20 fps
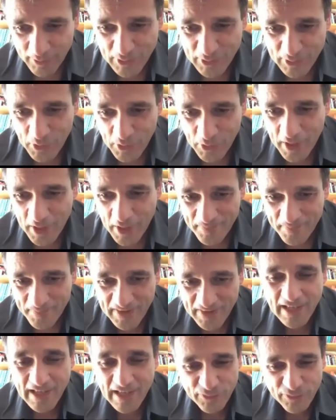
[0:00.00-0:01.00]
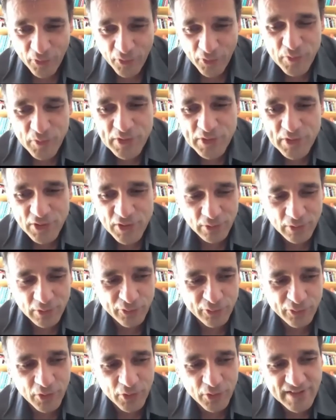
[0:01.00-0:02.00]
So that's for a musician,
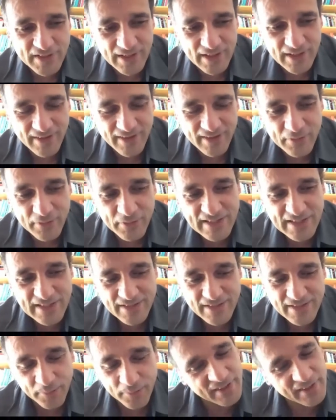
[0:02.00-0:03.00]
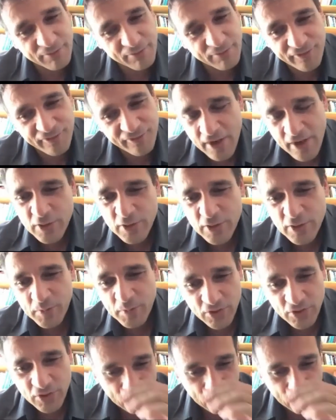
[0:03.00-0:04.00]
of course, there is something very
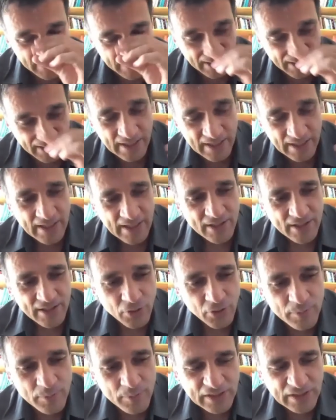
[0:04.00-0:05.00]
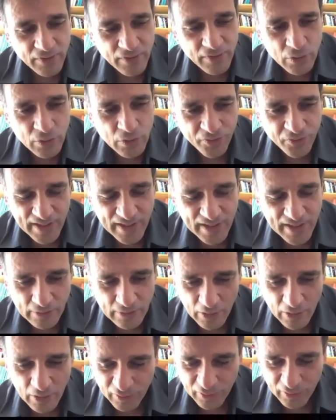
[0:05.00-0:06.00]
special here. So in Beethoven you find a
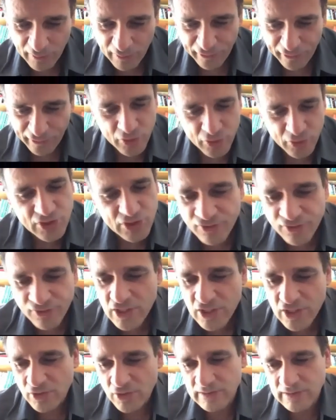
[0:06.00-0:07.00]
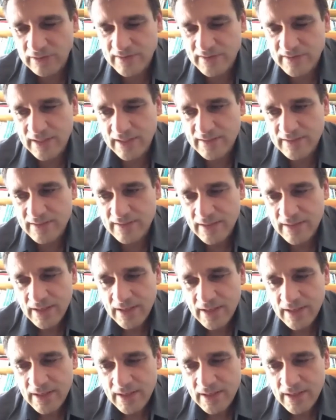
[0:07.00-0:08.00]
lot of frustration in a sense.
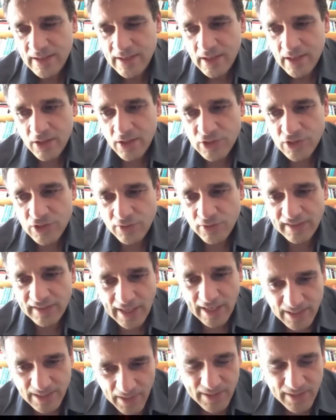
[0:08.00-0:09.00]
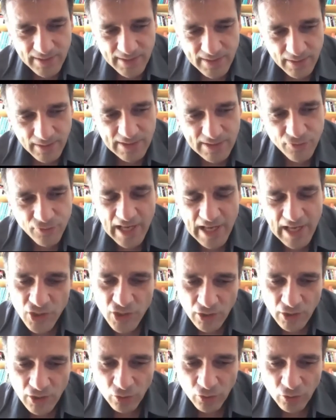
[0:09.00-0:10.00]
So that explains his
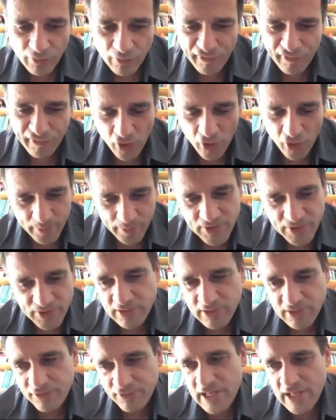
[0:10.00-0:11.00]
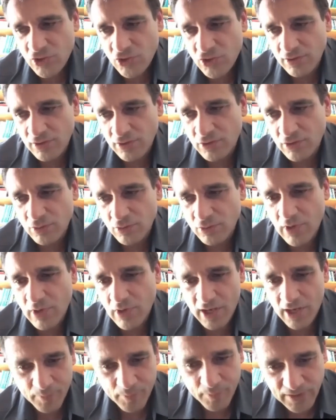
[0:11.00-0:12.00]
relation to forms, his relation to
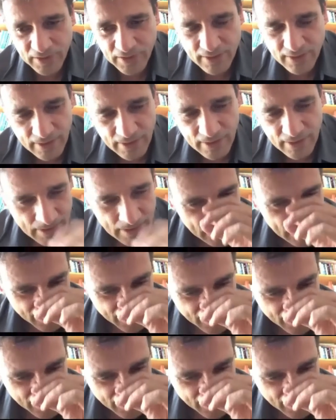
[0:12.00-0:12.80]
harmony, his